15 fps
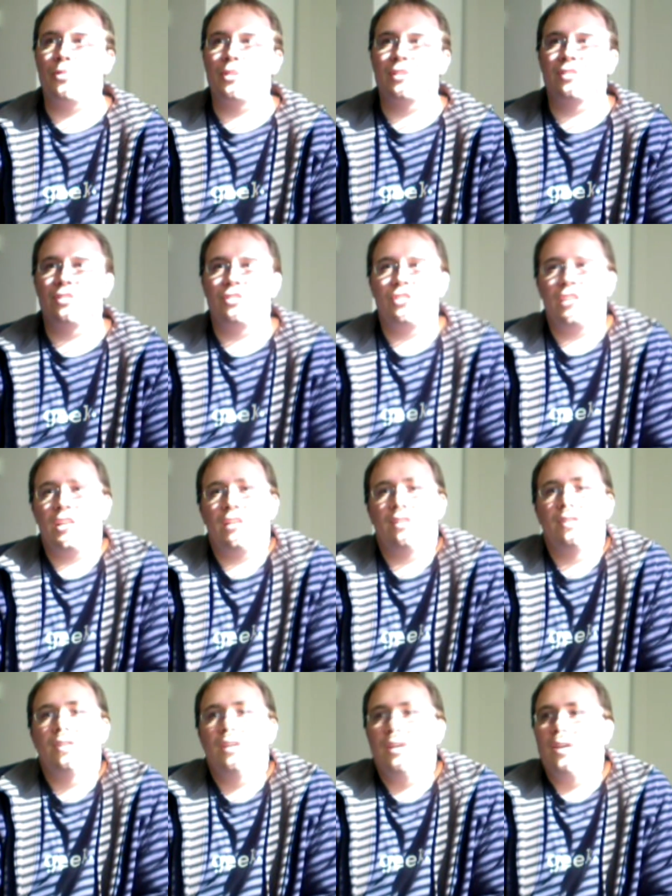once the
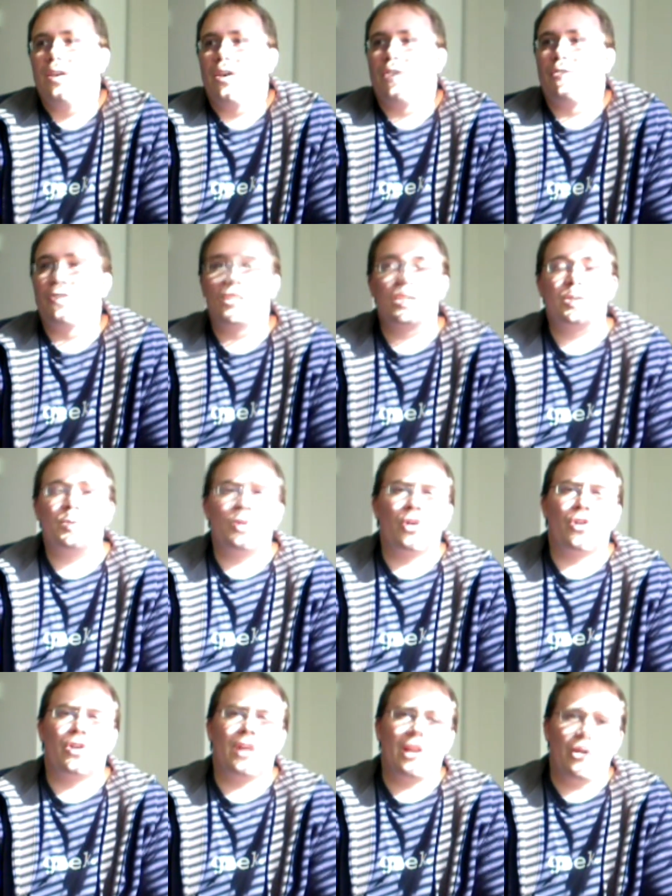sheen of
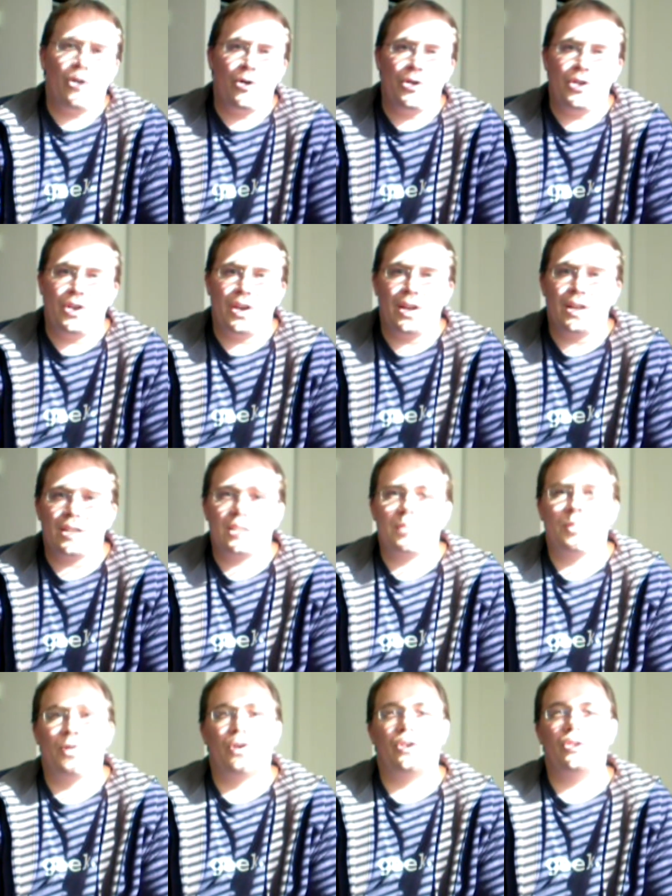exploring all you can
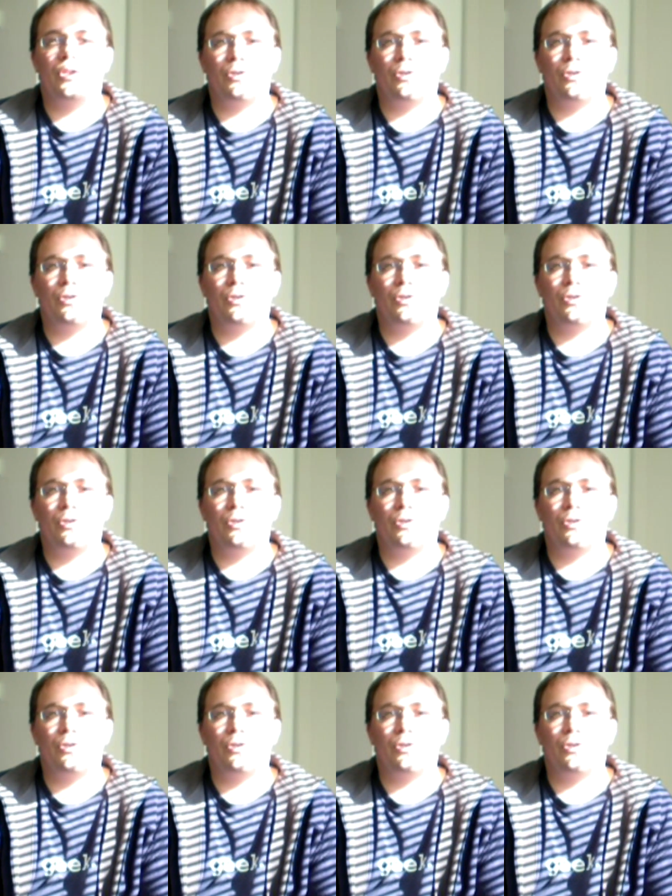explore,